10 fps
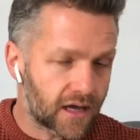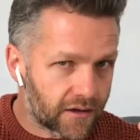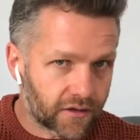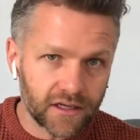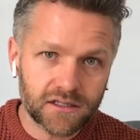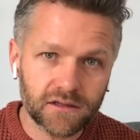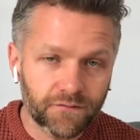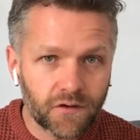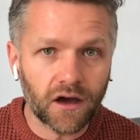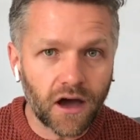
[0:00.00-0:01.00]
that's
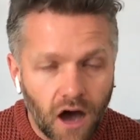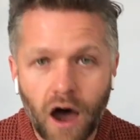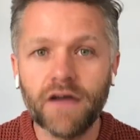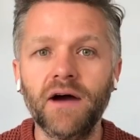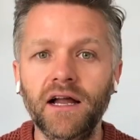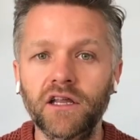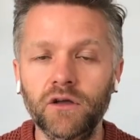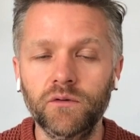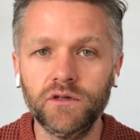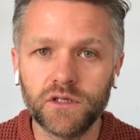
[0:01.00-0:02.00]
high value
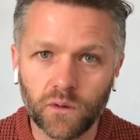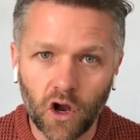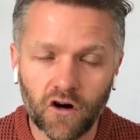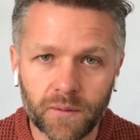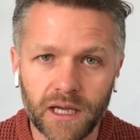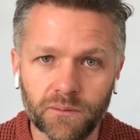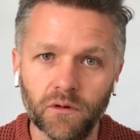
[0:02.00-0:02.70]
to a lot of people.